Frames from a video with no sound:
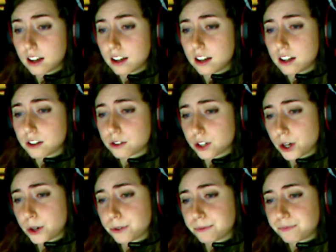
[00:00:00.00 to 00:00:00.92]

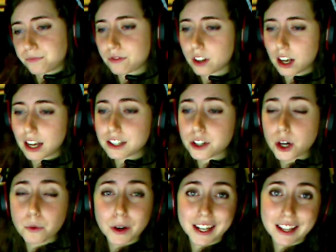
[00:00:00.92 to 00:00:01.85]
So, I started
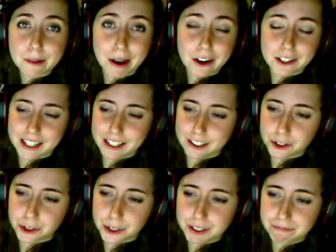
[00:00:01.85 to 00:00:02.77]
working in the biotech
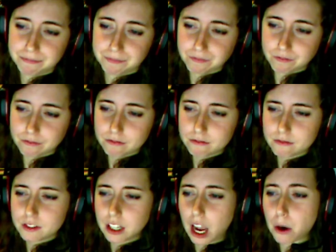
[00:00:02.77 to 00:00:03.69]
industry.
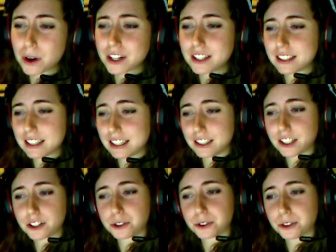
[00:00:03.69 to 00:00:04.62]
I worked as an
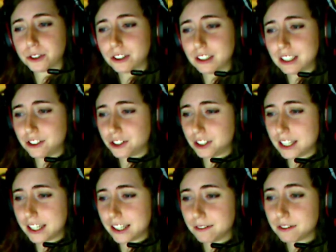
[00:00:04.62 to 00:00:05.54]
industrial
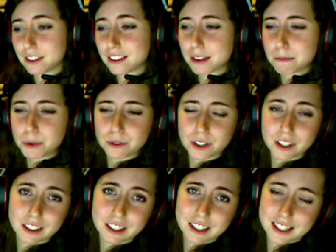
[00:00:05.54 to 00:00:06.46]
engineer, then moved on
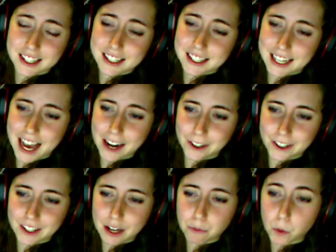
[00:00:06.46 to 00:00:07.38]
to Seattle
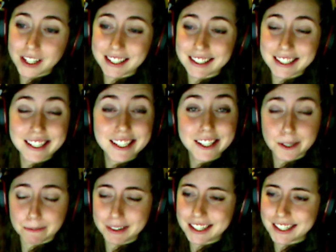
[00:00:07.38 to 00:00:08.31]
and worked as a system
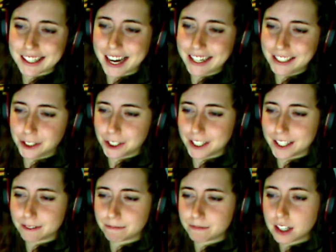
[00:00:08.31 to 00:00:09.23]
and design engineer.
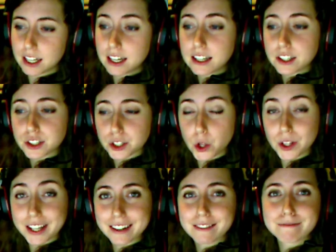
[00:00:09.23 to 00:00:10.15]

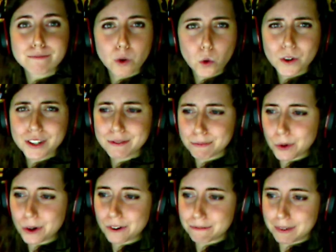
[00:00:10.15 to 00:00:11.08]
Slowly, more and more
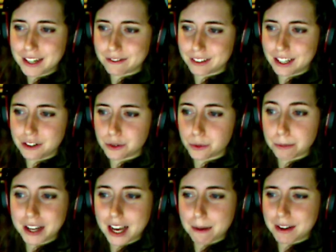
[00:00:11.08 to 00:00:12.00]
of my friends were
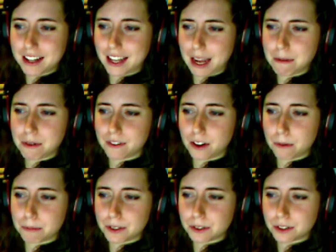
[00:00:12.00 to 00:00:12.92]
becoming game
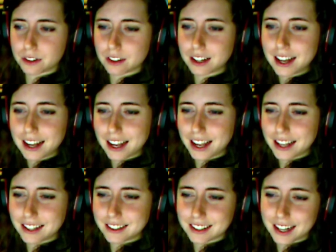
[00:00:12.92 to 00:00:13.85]
developers,
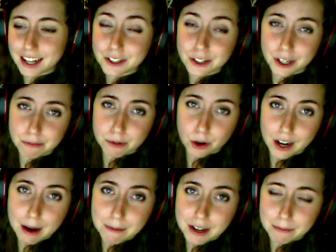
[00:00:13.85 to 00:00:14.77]
and I started
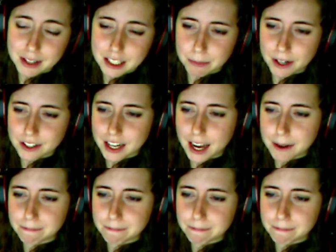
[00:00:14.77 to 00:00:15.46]
programming in my spare time.